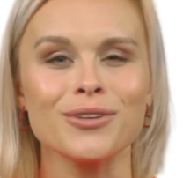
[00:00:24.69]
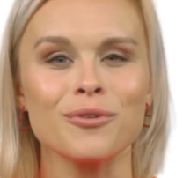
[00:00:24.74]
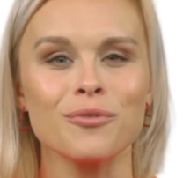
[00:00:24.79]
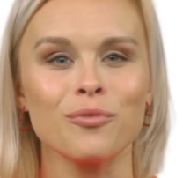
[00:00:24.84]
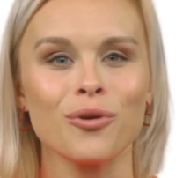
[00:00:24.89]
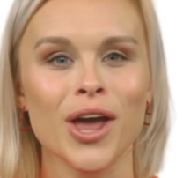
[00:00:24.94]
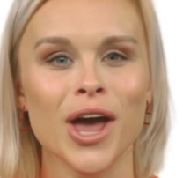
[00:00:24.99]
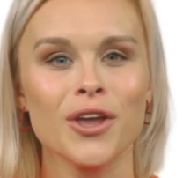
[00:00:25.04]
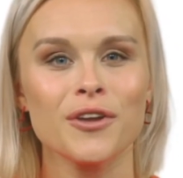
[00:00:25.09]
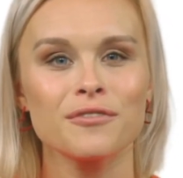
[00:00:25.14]

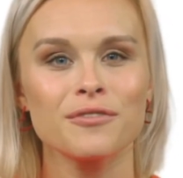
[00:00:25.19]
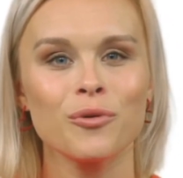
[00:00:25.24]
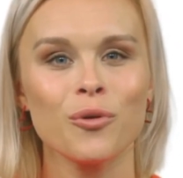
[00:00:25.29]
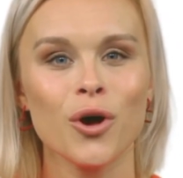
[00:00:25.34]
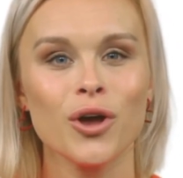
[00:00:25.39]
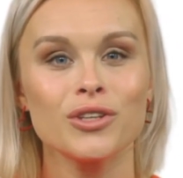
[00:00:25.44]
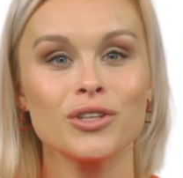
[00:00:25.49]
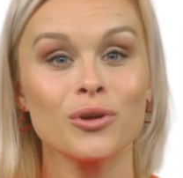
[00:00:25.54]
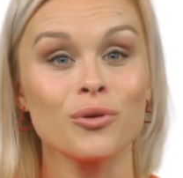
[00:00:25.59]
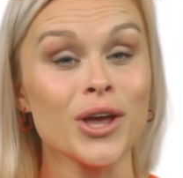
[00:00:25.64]
Ralph
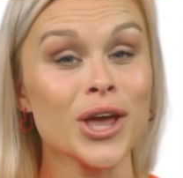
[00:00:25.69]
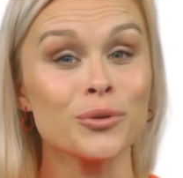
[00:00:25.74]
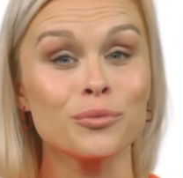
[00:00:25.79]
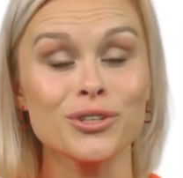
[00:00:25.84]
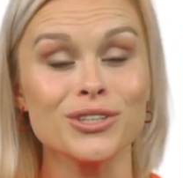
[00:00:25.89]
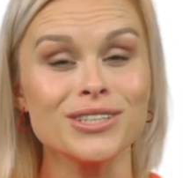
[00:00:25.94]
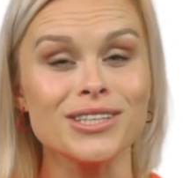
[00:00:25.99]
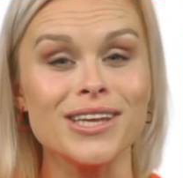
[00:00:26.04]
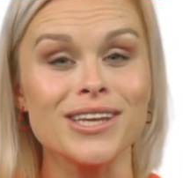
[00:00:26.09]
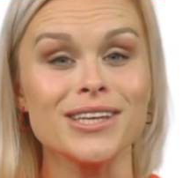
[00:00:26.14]
Waldo
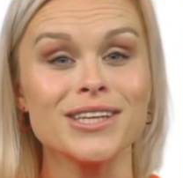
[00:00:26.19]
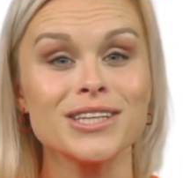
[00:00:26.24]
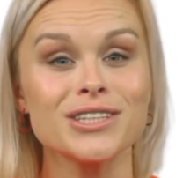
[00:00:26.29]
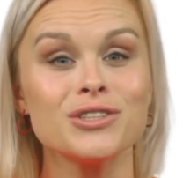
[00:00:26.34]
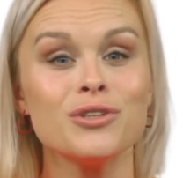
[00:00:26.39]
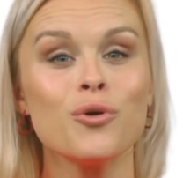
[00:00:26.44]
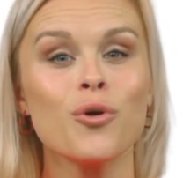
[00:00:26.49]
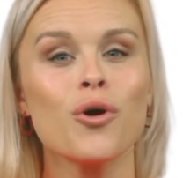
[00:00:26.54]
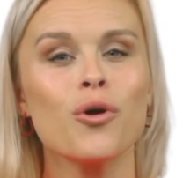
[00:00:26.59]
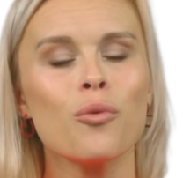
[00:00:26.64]
Emerson, this
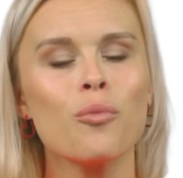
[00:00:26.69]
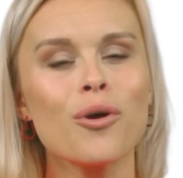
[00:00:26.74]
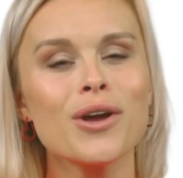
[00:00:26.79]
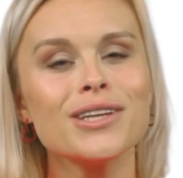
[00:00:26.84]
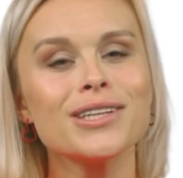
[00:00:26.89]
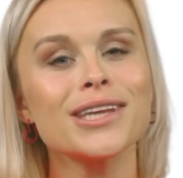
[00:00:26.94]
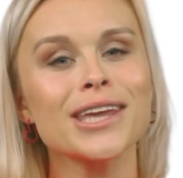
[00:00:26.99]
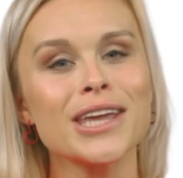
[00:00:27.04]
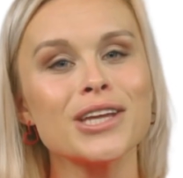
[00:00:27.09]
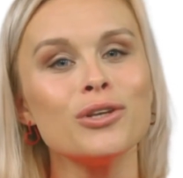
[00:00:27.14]
quote
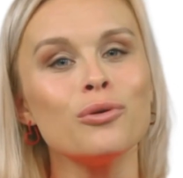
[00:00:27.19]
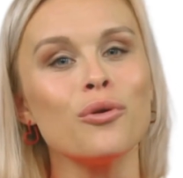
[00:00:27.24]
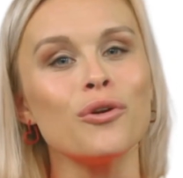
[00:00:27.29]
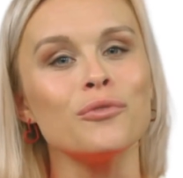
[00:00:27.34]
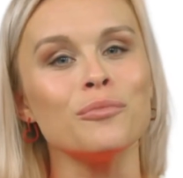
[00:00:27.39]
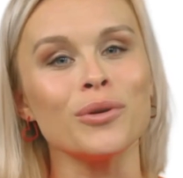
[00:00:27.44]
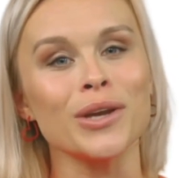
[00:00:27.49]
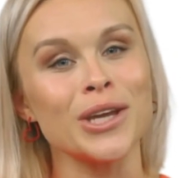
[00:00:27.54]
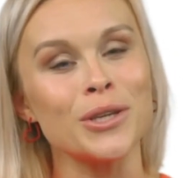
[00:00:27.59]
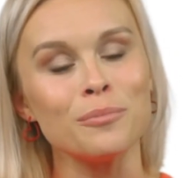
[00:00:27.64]
resonates
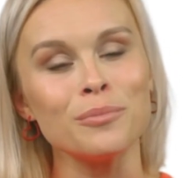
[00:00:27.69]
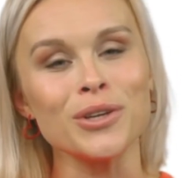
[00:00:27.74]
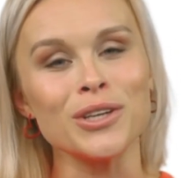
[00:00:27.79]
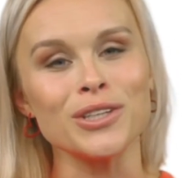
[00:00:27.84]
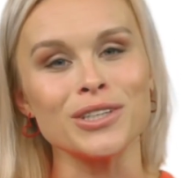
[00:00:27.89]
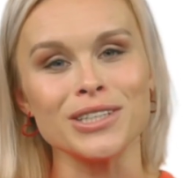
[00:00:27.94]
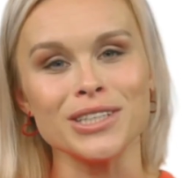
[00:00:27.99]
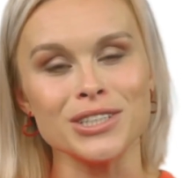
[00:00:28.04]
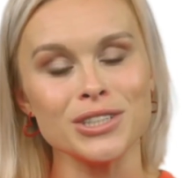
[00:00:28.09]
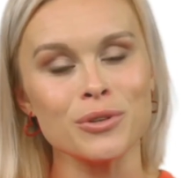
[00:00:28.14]
with me
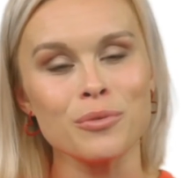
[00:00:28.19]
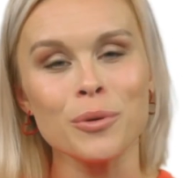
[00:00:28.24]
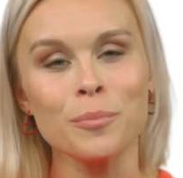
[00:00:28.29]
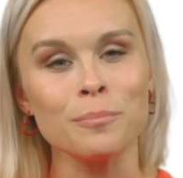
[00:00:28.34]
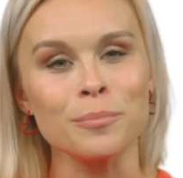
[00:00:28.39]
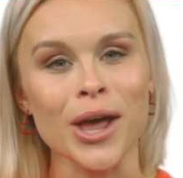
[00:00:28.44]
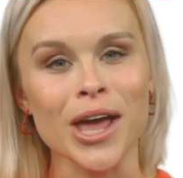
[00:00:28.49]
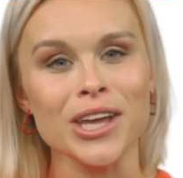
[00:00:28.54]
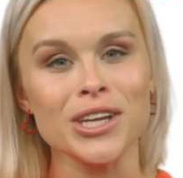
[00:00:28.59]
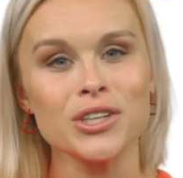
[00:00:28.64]
because it's a
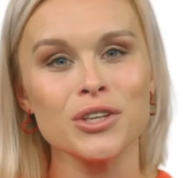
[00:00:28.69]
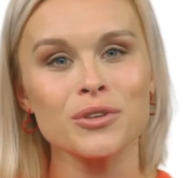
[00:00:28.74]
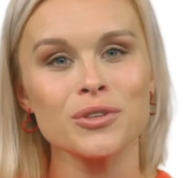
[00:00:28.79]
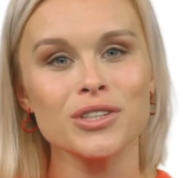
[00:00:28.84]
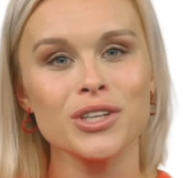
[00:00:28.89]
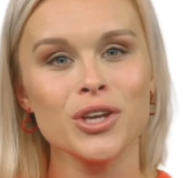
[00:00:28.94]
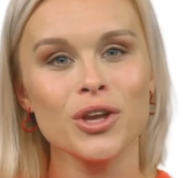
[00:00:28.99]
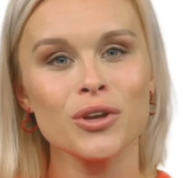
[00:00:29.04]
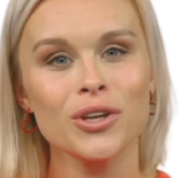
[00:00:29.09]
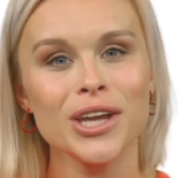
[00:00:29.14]
reminder
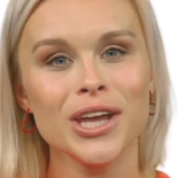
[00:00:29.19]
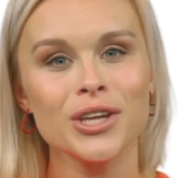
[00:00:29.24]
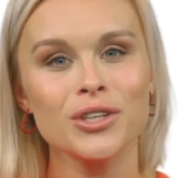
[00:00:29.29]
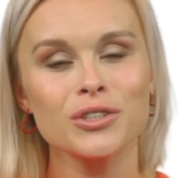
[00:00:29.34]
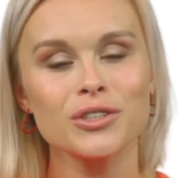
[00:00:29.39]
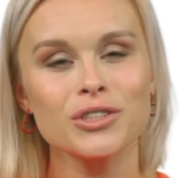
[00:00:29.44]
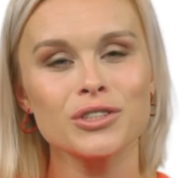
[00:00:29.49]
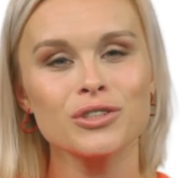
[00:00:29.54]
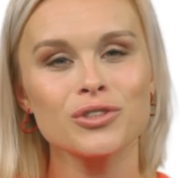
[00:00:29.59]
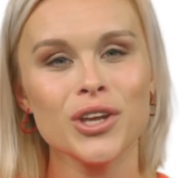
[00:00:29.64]
that our
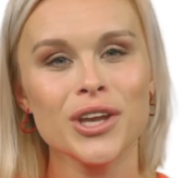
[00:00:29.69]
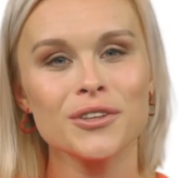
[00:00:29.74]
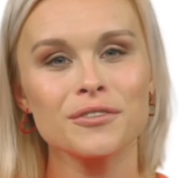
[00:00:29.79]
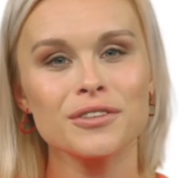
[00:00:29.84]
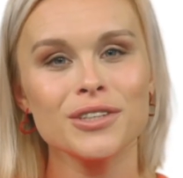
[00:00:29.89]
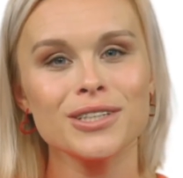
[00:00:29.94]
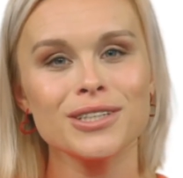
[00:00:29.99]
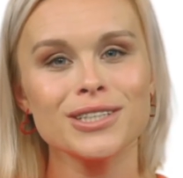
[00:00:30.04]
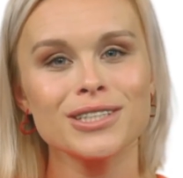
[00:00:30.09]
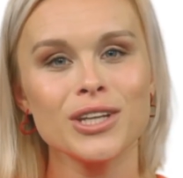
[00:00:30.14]
inner strength
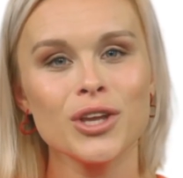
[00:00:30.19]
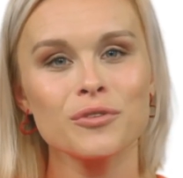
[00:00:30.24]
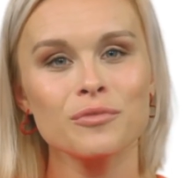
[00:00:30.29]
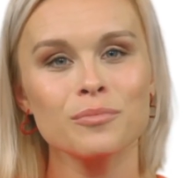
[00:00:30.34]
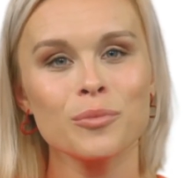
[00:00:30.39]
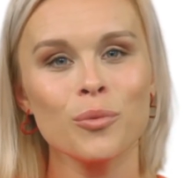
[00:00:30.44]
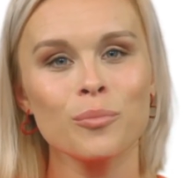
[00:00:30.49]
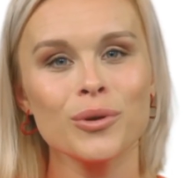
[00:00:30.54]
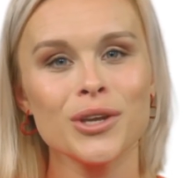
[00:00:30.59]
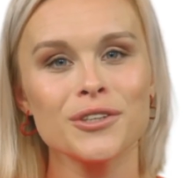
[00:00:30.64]
and self
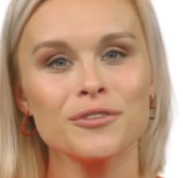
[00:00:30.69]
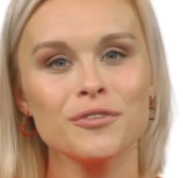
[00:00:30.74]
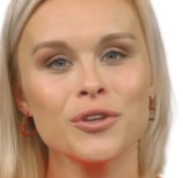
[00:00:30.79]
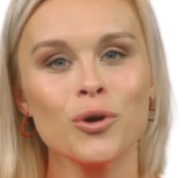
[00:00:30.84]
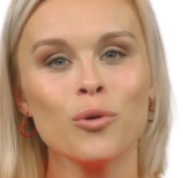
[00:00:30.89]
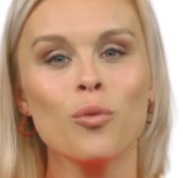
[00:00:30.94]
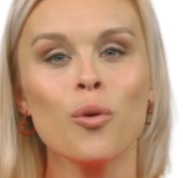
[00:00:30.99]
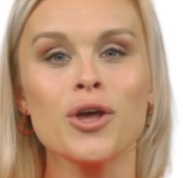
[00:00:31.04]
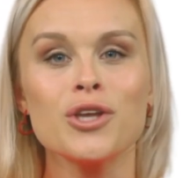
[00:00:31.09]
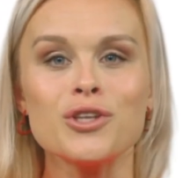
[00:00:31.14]
belief
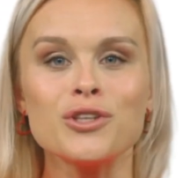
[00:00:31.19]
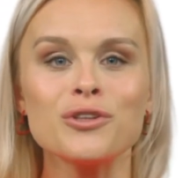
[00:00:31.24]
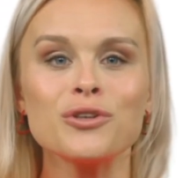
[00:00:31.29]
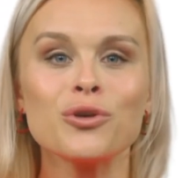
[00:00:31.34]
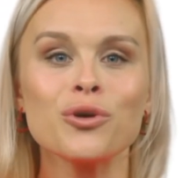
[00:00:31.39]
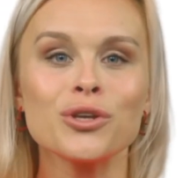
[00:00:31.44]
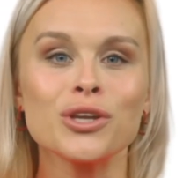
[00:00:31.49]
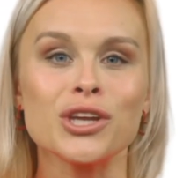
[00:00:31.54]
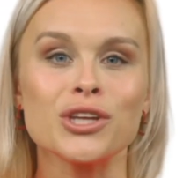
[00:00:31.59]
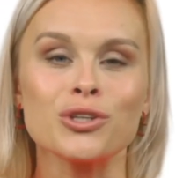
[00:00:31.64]
are what
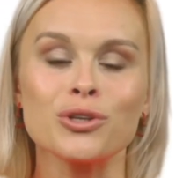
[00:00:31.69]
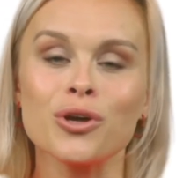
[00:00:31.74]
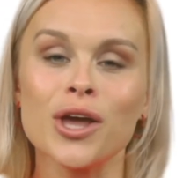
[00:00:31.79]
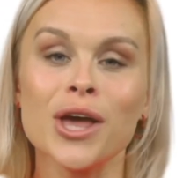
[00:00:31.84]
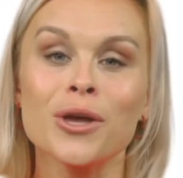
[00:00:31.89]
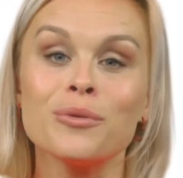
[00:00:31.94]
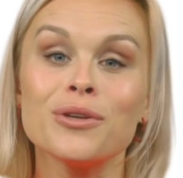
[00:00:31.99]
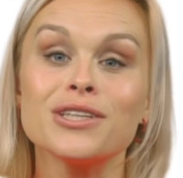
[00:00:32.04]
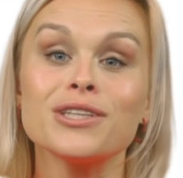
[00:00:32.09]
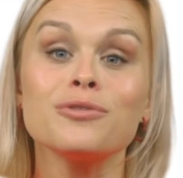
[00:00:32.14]
truly
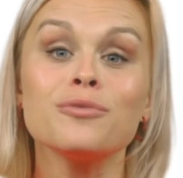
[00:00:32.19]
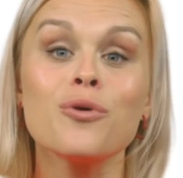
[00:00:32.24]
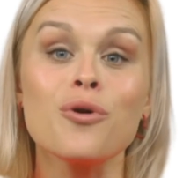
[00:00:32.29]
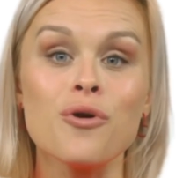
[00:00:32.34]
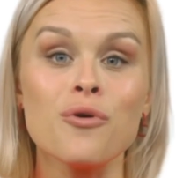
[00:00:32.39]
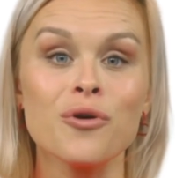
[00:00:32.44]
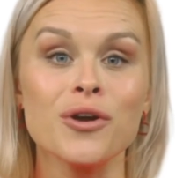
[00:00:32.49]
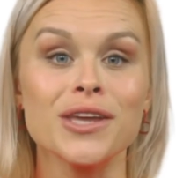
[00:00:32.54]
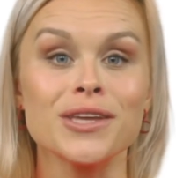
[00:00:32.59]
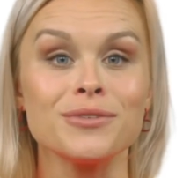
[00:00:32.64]
drive us
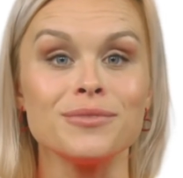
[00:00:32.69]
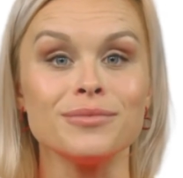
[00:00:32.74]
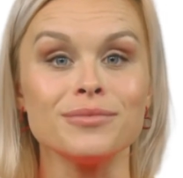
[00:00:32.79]
forward.